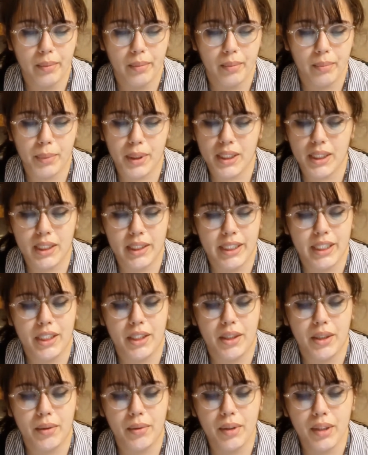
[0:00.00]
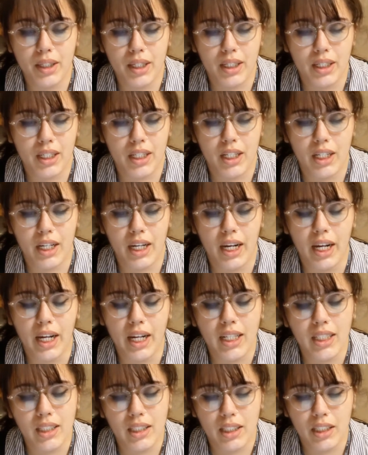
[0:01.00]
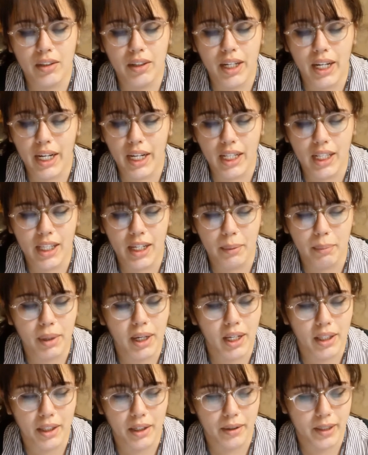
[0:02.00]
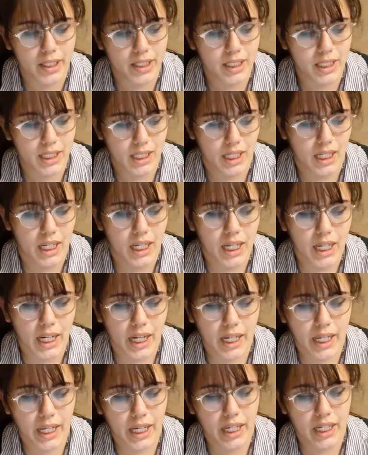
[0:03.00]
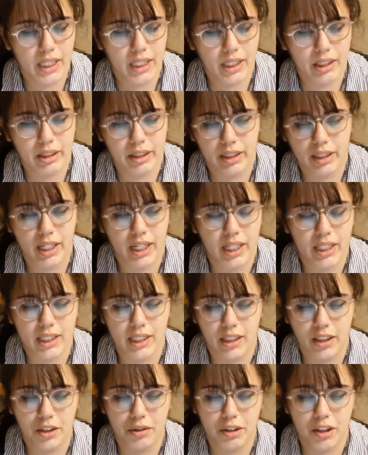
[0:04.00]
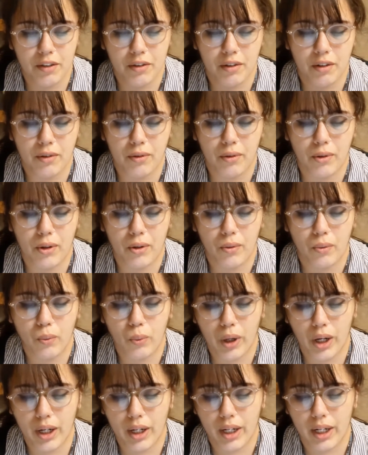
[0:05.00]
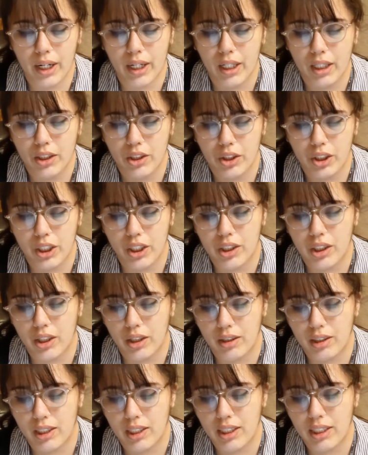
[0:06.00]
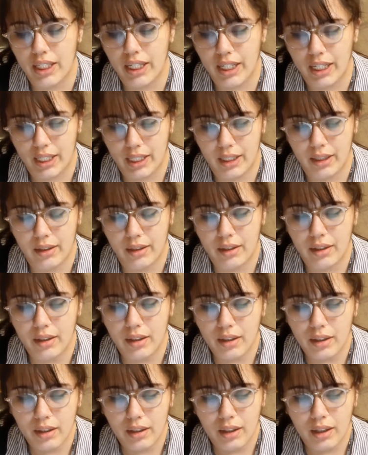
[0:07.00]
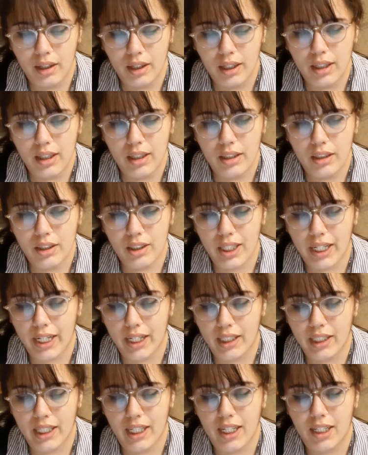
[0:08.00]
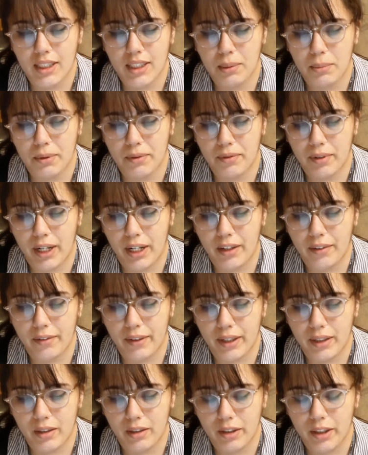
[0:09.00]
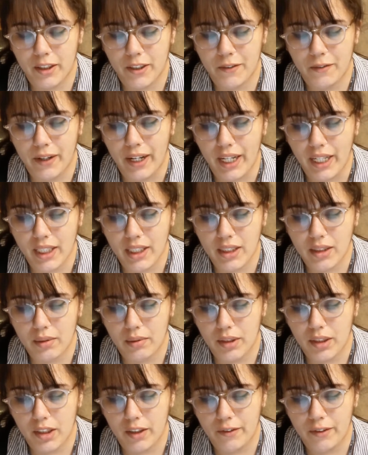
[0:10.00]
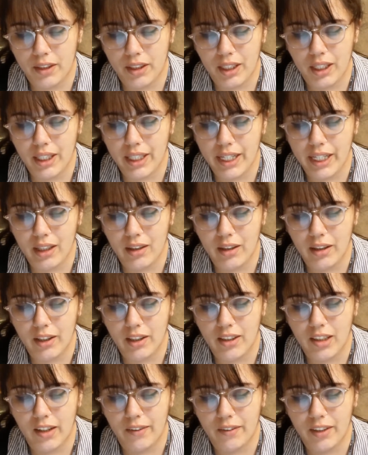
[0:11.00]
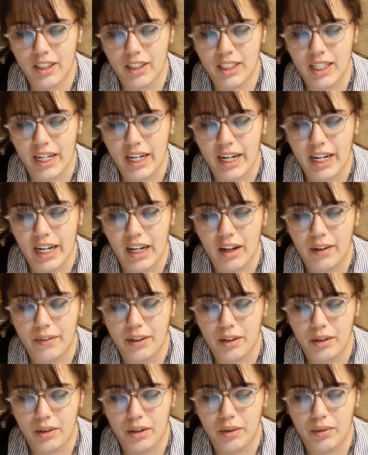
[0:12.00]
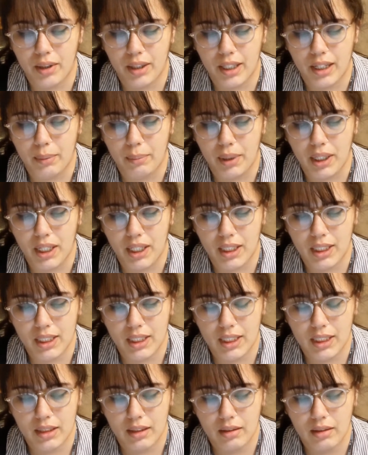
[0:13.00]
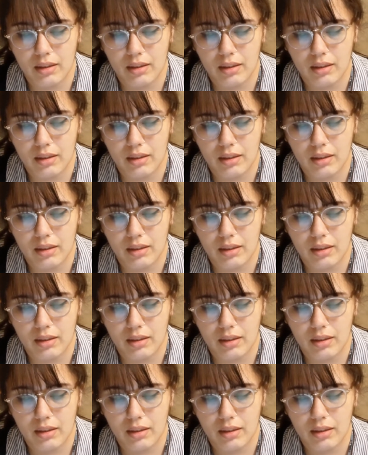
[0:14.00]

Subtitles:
Miss Lind, you can't think Matthew is... And Anne could not say the dreadful word. She turned sick. Child, yes, I'm afraid of it. Look at his face. When you've seen that look as often as I have, you'll know what that means.